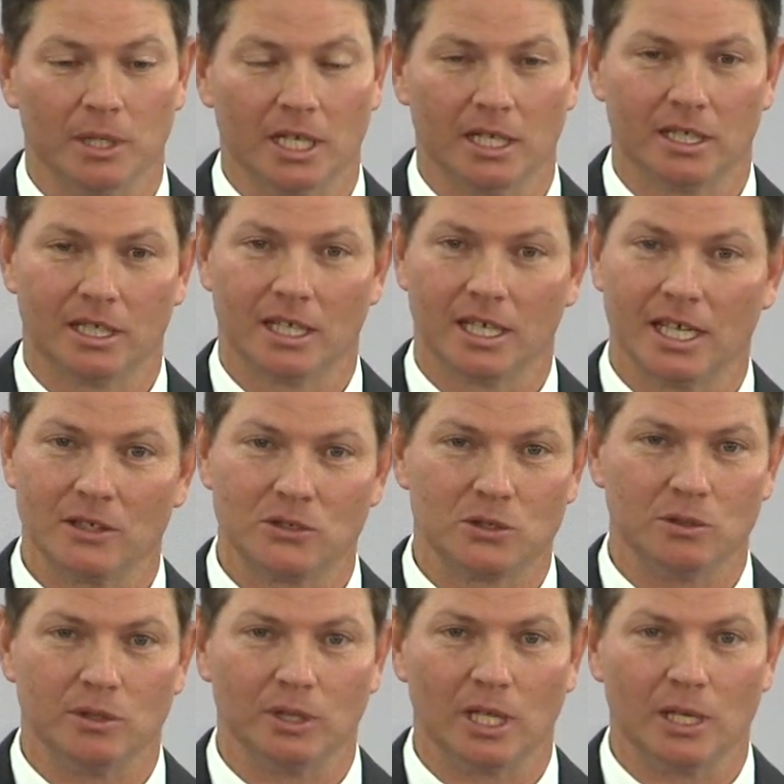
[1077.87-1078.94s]
And I had
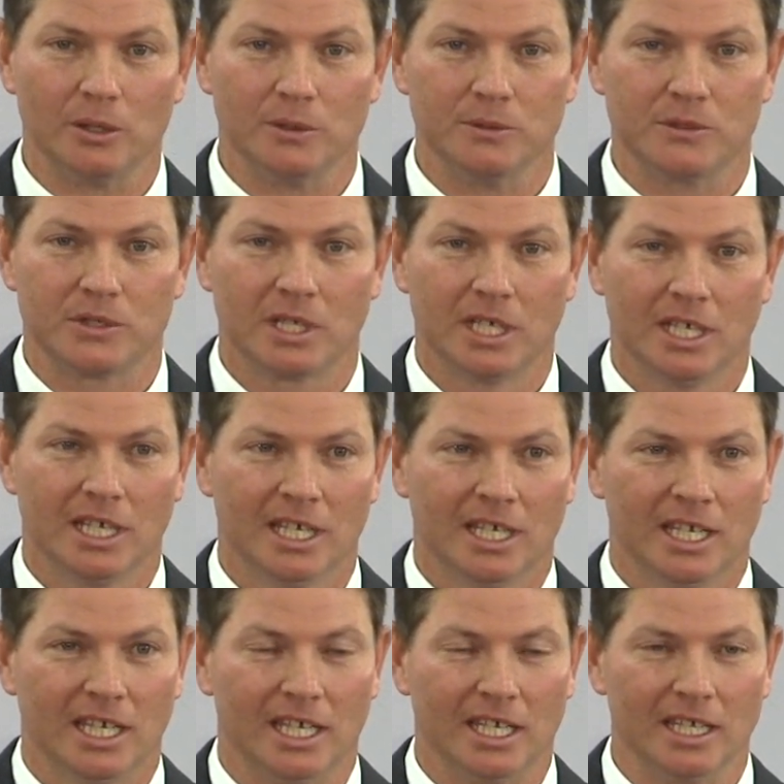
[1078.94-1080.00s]
student loans,
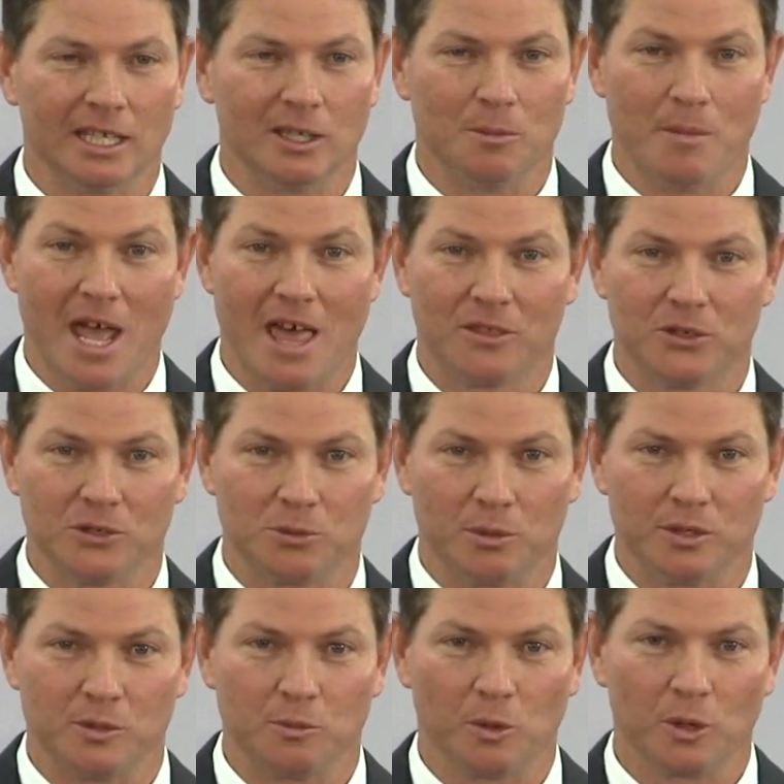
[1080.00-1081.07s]
and the math just
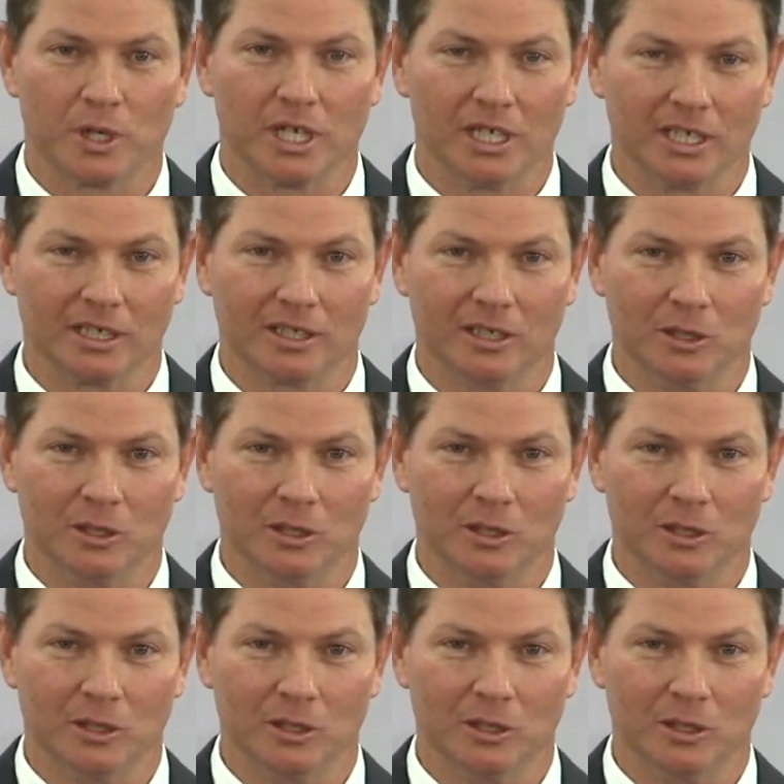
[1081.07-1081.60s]
wasn't working.